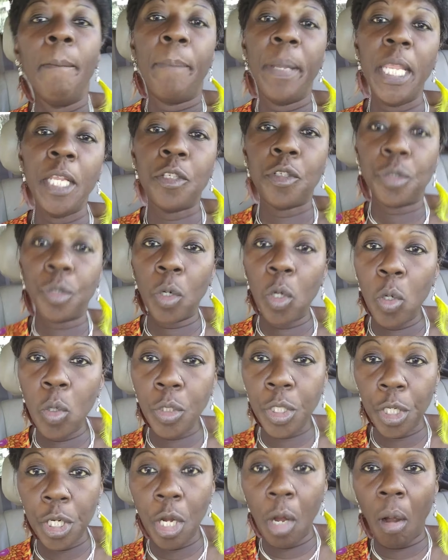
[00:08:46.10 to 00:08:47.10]
Be
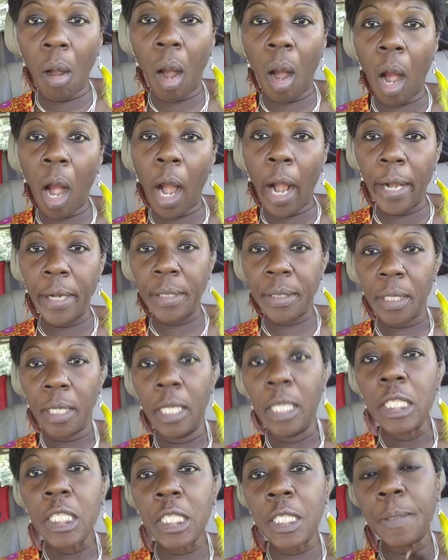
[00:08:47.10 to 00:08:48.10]
true to your heart.
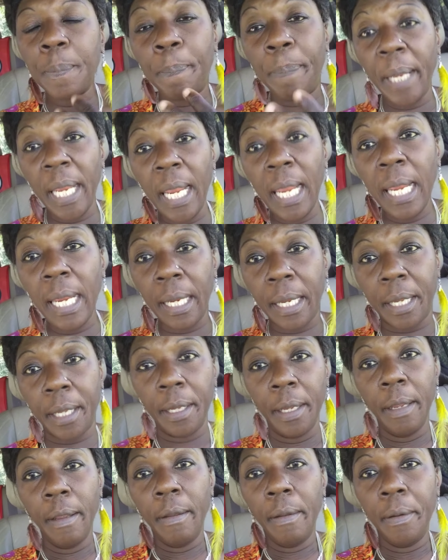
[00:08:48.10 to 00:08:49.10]
Speak.